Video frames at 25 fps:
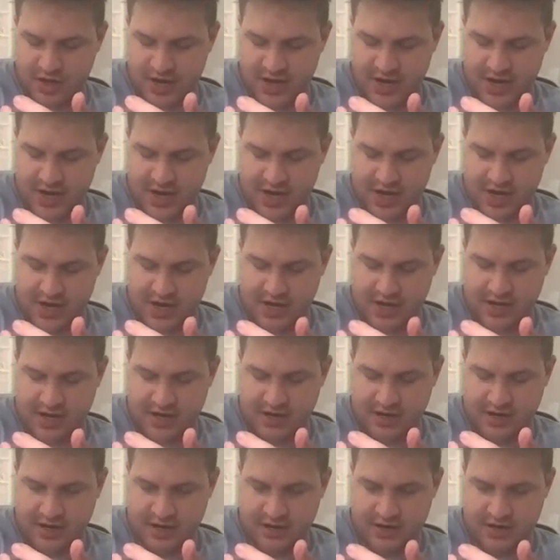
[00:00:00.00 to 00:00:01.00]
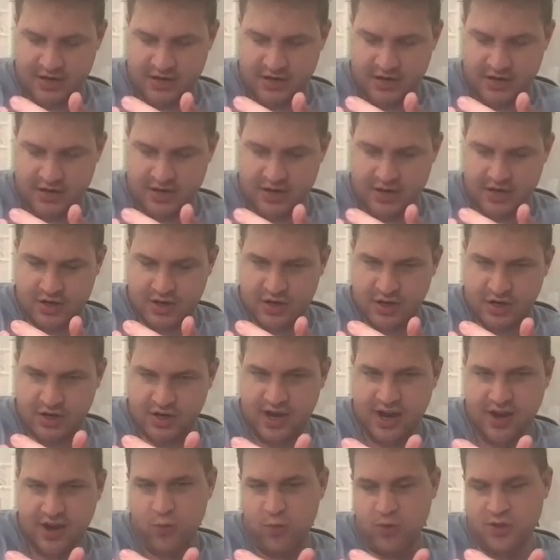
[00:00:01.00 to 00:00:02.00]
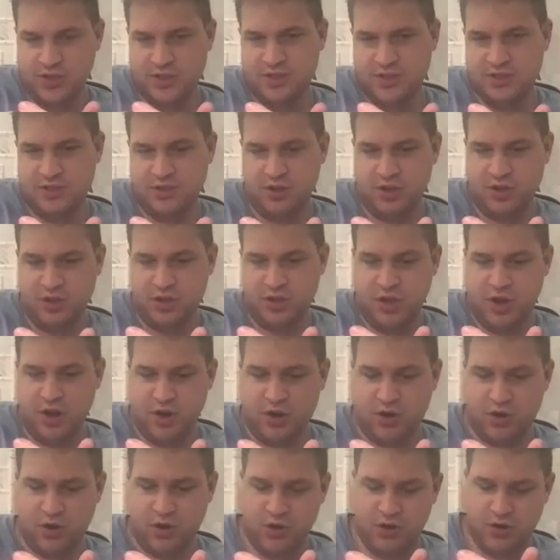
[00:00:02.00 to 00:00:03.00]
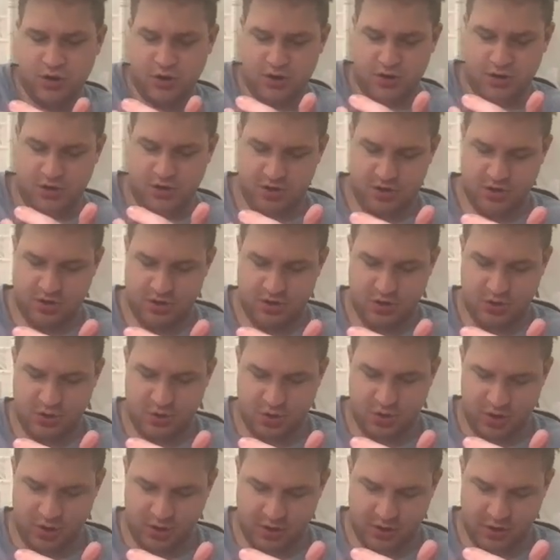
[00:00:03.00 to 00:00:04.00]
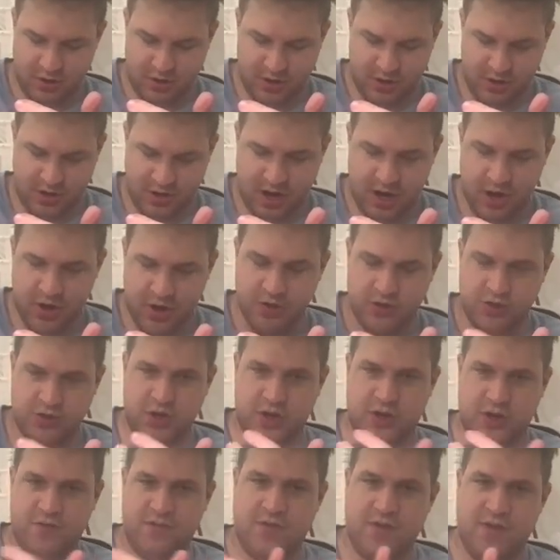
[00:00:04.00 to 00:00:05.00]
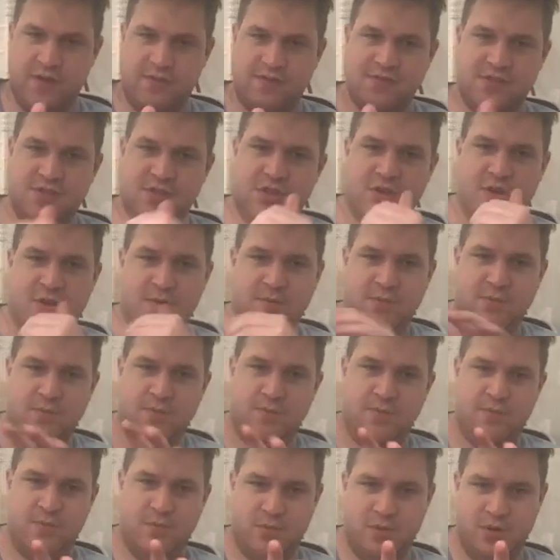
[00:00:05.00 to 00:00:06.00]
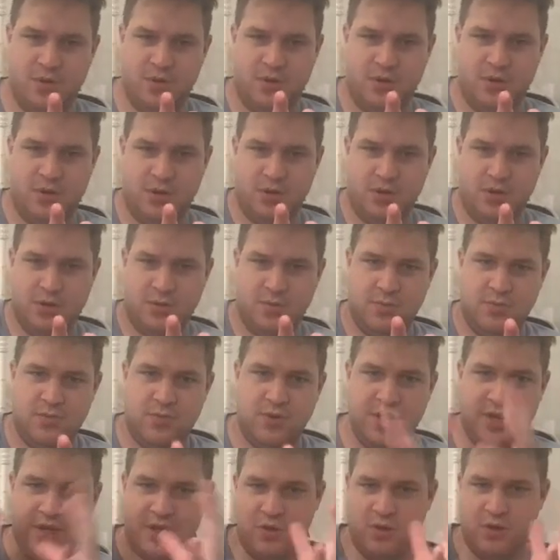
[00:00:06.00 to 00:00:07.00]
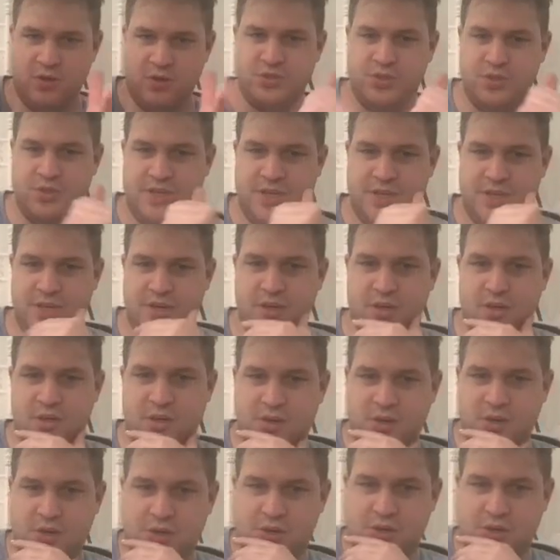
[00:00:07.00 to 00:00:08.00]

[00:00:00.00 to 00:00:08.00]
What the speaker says: and Cottonwood is a little longer, or 135th. So they're pretty close to each other,